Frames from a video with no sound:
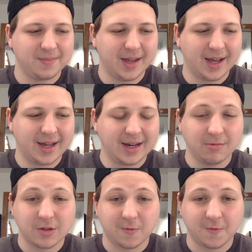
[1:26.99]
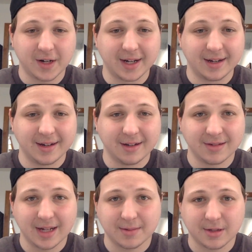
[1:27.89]
and it was fun. It
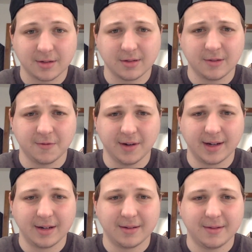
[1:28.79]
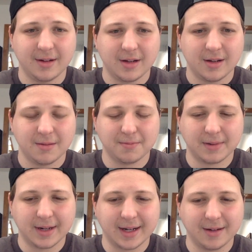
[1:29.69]
was absolutely fun.
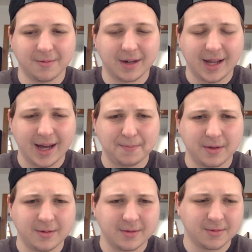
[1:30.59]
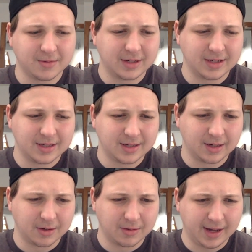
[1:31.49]
But what happened was,
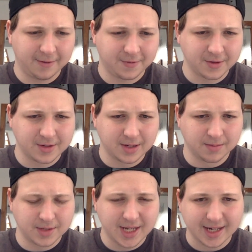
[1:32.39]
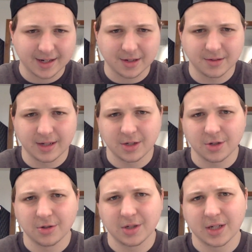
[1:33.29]
after some technical
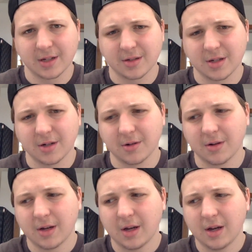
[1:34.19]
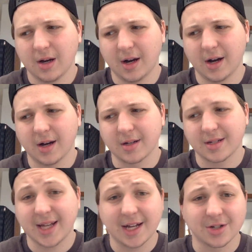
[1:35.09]
issues and also
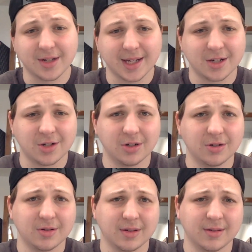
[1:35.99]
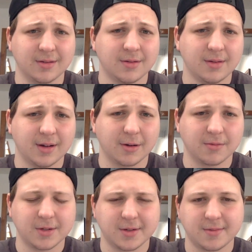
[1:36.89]
scheduling issues and,
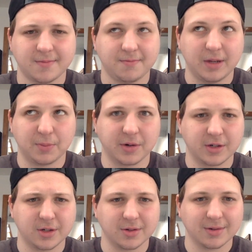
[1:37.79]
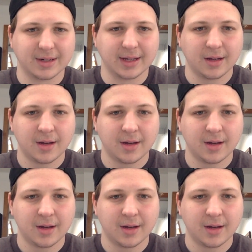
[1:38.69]
people issues really,